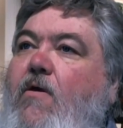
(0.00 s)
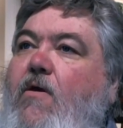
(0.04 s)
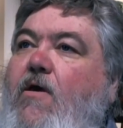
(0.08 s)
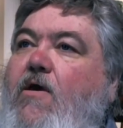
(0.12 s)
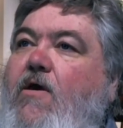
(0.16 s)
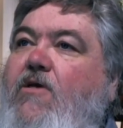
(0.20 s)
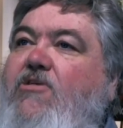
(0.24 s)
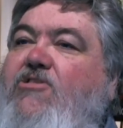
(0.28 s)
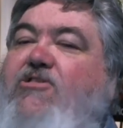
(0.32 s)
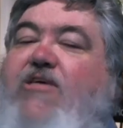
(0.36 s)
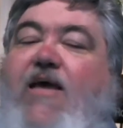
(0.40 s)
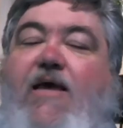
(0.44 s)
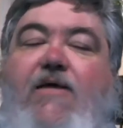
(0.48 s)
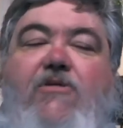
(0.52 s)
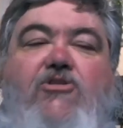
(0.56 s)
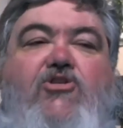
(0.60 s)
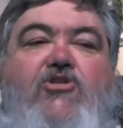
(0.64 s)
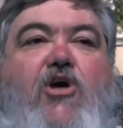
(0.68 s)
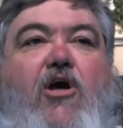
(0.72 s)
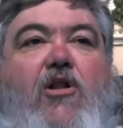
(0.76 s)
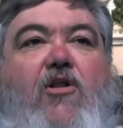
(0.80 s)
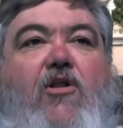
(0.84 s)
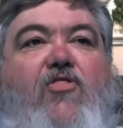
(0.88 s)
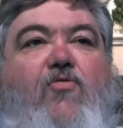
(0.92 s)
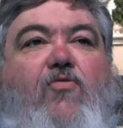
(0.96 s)
Satan's
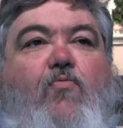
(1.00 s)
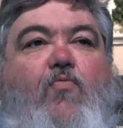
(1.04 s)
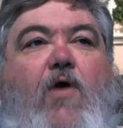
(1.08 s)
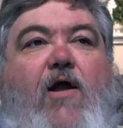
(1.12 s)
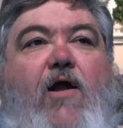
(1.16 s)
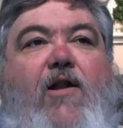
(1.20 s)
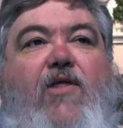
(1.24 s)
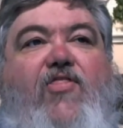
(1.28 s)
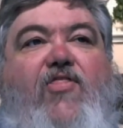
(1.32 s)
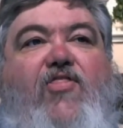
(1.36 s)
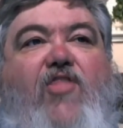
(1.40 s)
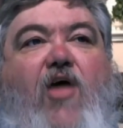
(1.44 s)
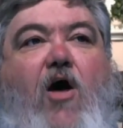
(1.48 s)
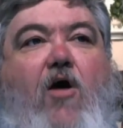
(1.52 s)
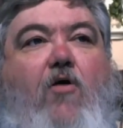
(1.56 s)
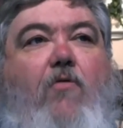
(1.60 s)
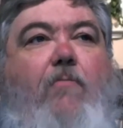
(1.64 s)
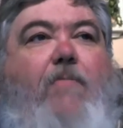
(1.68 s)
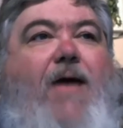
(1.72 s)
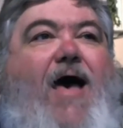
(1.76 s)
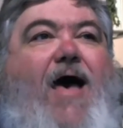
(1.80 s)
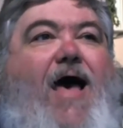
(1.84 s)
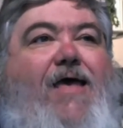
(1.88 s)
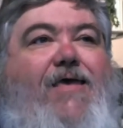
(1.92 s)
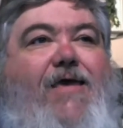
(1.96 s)
going to run a thought
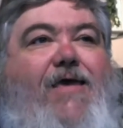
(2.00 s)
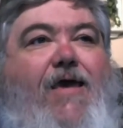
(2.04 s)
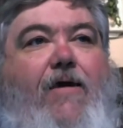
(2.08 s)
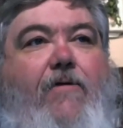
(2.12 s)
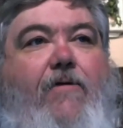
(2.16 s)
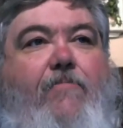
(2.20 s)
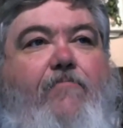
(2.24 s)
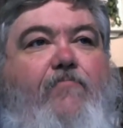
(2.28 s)
by you.